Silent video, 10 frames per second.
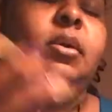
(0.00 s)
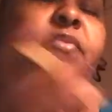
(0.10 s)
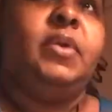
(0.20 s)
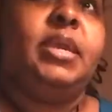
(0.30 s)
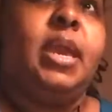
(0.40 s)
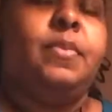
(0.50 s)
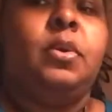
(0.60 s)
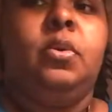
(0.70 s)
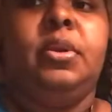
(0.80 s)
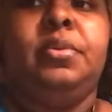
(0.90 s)
of
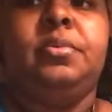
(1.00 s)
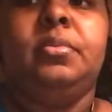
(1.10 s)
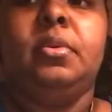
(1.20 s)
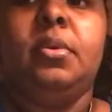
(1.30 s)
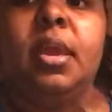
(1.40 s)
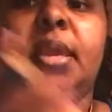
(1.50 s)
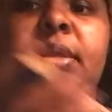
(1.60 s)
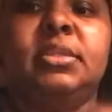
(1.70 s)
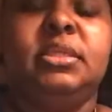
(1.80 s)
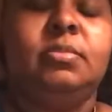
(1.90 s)
Capricorn. Okay,
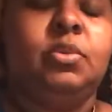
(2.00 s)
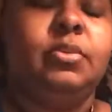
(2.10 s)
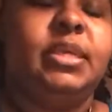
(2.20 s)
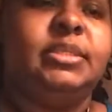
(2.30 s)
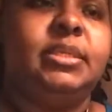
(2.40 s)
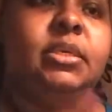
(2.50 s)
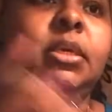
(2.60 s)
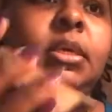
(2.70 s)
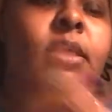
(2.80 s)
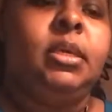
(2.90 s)
Sun, Moon, Rising,
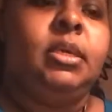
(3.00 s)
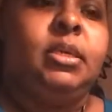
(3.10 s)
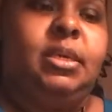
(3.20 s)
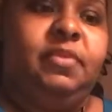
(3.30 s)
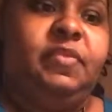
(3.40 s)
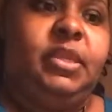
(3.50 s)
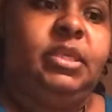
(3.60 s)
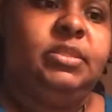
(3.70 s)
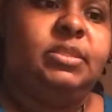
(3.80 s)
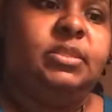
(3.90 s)
and
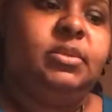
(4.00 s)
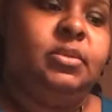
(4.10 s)
Venus.